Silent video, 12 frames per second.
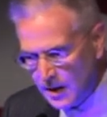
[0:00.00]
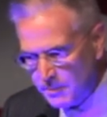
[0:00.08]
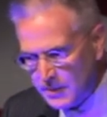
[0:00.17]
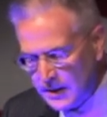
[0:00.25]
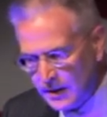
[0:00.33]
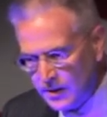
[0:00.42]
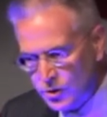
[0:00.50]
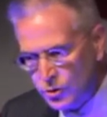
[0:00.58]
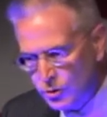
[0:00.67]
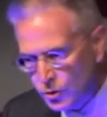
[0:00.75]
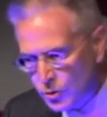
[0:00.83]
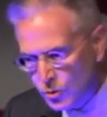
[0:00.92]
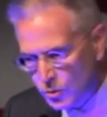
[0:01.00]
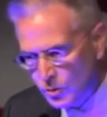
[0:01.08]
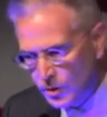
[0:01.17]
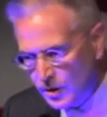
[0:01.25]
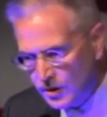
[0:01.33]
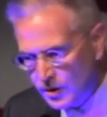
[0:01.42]
because
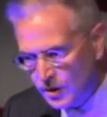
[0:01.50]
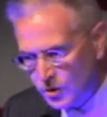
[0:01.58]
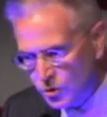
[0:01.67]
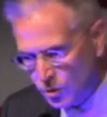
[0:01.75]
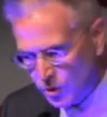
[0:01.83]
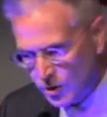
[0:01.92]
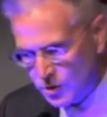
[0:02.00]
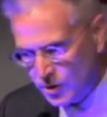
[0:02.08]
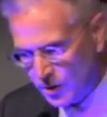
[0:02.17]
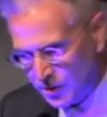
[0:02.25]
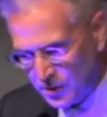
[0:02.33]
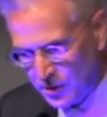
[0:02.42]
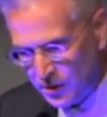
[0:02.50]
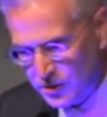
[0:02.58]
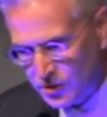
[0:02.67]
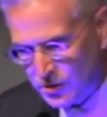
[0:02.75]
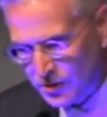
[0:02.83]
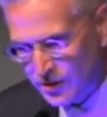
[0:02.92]
new George
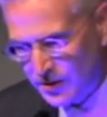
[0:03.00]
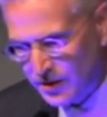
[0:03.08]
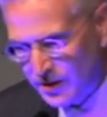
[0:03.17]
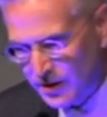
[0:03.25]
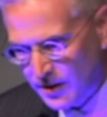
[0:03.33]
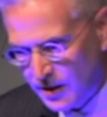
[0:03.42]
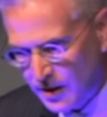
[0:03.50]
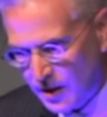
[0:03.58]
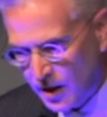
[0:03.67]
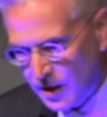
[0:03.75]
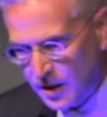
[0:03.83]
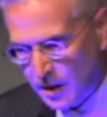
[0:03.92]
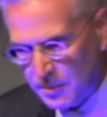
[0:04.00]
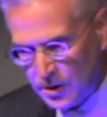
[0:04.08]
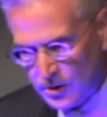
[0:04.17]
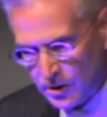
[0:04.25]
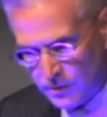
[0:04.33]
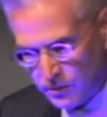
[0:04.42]
III's are coming
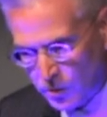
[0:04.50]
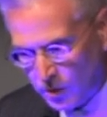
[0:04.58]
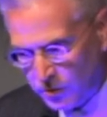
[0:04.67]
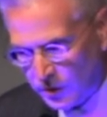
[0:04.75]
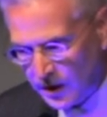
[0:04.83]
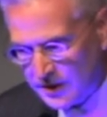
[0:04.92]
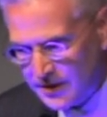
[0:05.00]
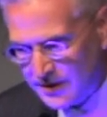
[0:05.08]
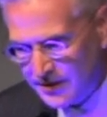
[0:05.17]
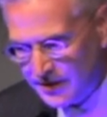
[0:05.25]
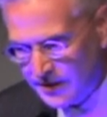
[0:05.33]
to the forefront